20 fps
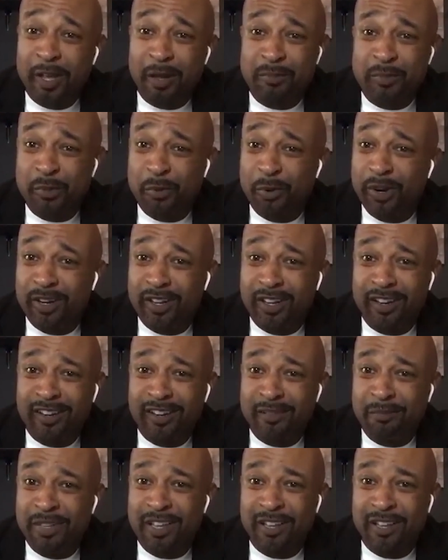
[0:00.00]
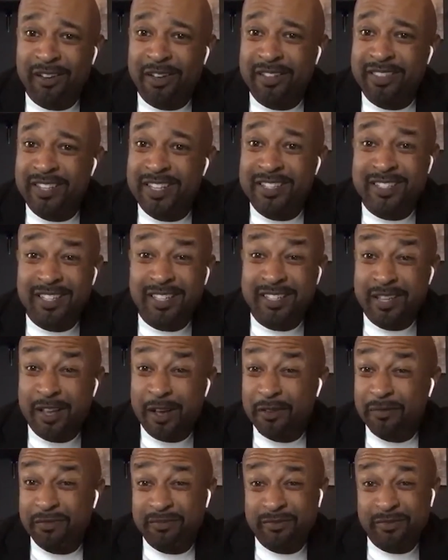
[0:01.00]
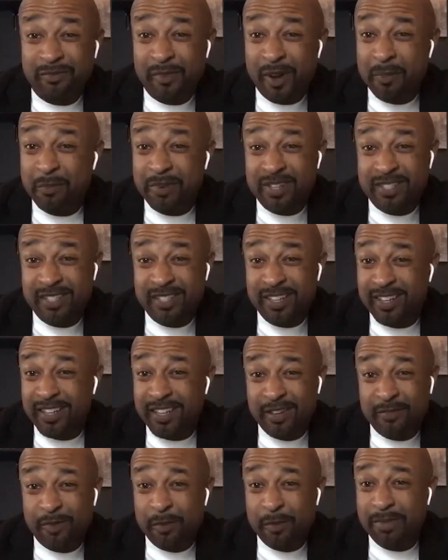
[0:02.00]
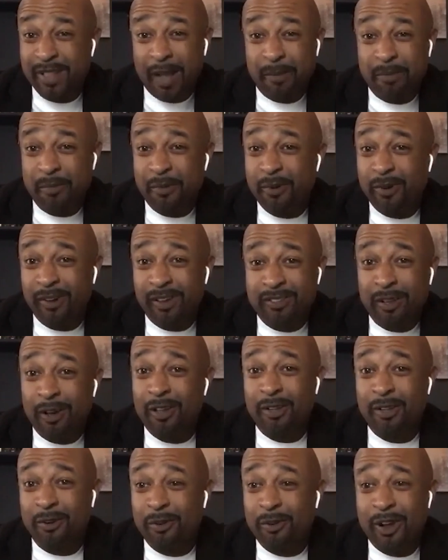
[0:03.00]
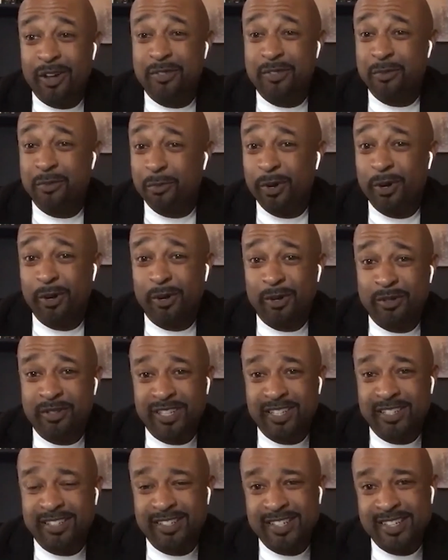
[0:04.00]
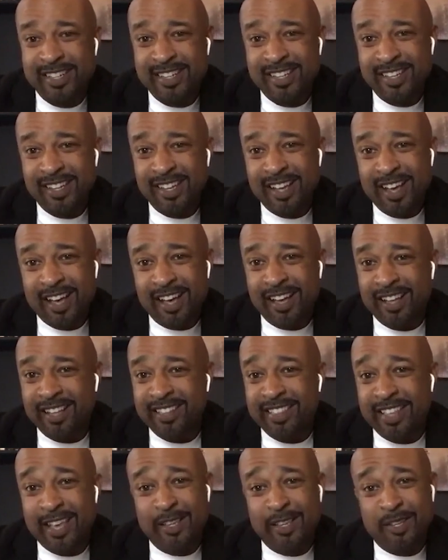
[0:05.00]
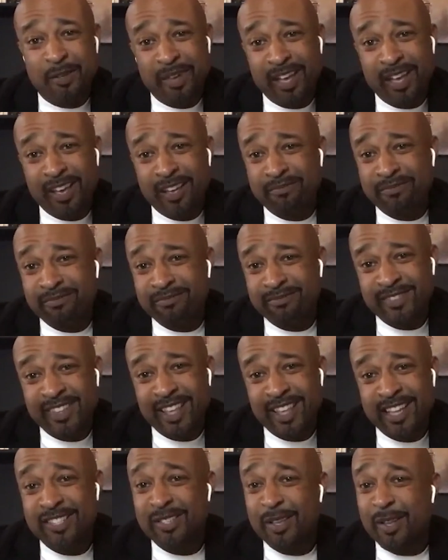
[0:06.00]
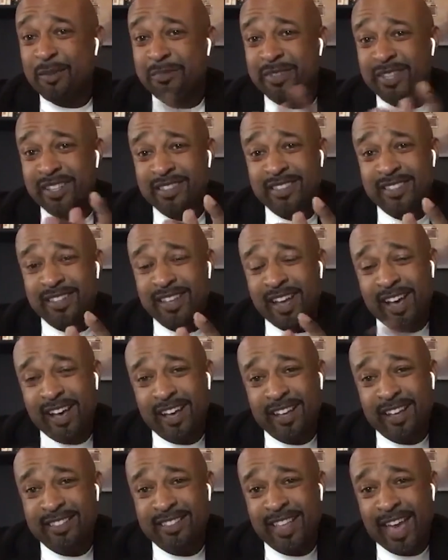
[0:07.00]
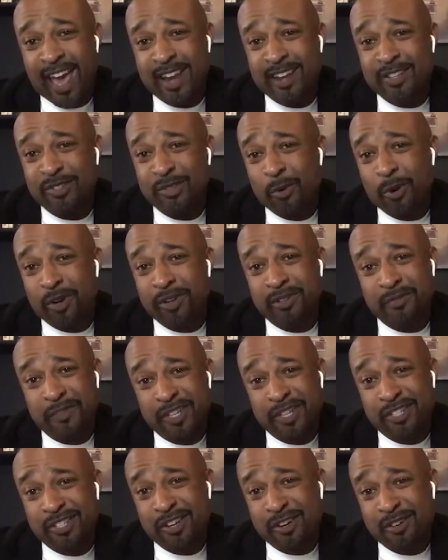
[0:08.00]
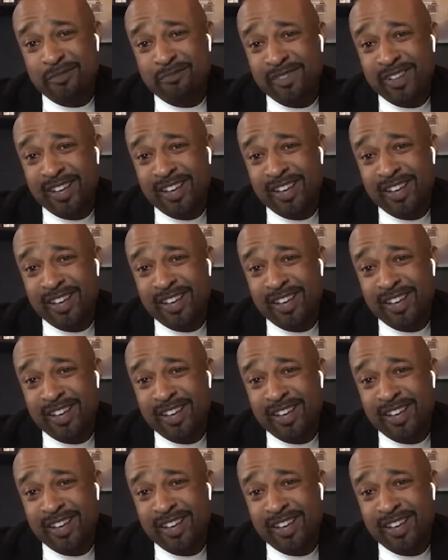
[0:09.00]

up, Jordan, being your authentic self, representing for Black boys all across the world. And thank you, man. Ladies and gentlemen, that is Jordan Fisher.